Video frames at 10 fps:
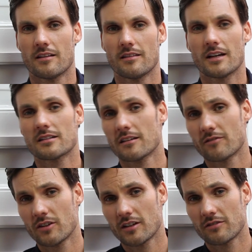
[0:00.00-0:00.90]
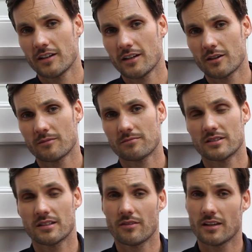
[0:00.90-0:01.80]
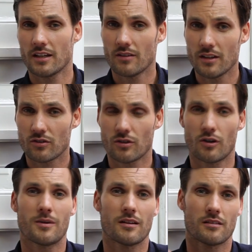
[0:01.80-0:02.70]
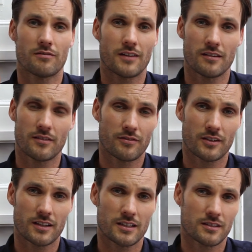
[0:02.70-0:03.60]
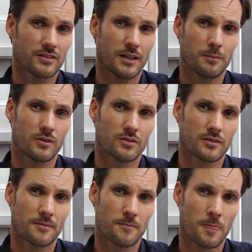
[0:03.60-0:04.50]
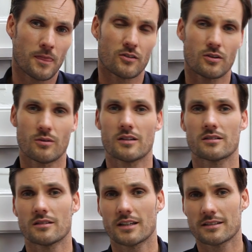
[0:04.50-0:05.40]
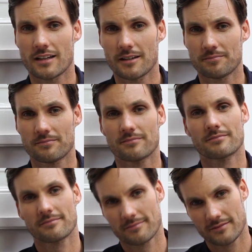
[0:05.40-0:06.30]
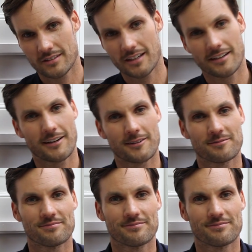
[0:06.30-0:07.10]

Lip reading: That's it for this video. It's everything you need to know about the 5 different kinds of samples. So until next time, take care.